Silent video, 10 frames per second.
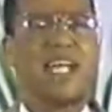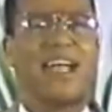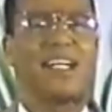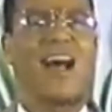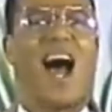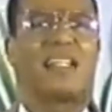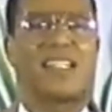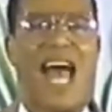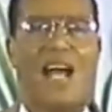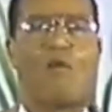in
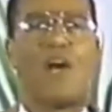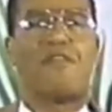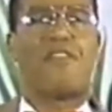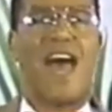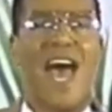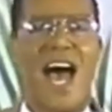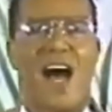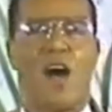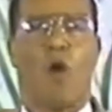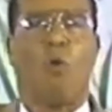contact with
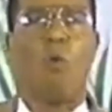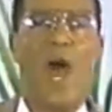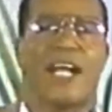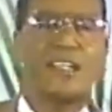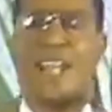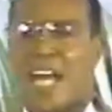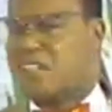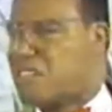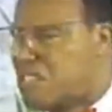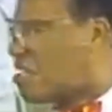their weakness.
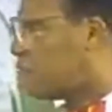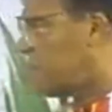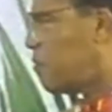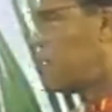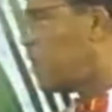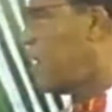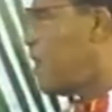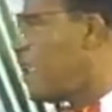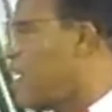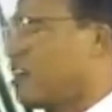
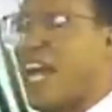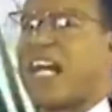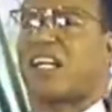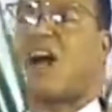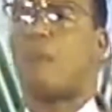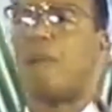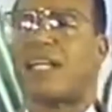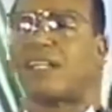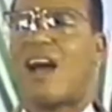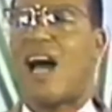They come
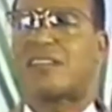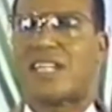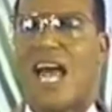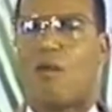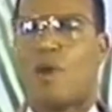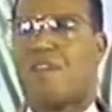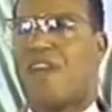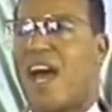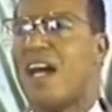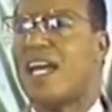in contact with
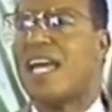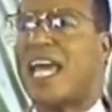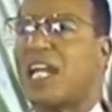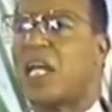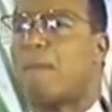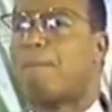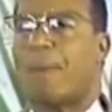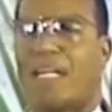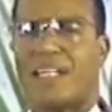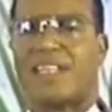their
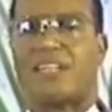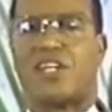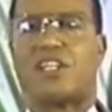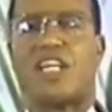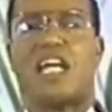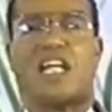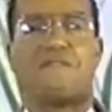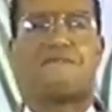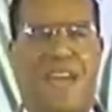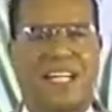inability to deal
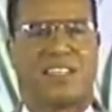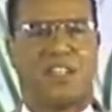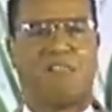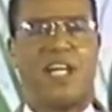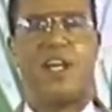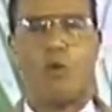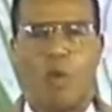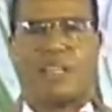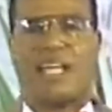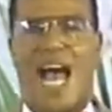effectively
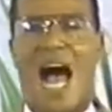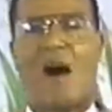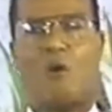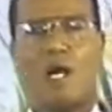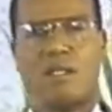with the hour.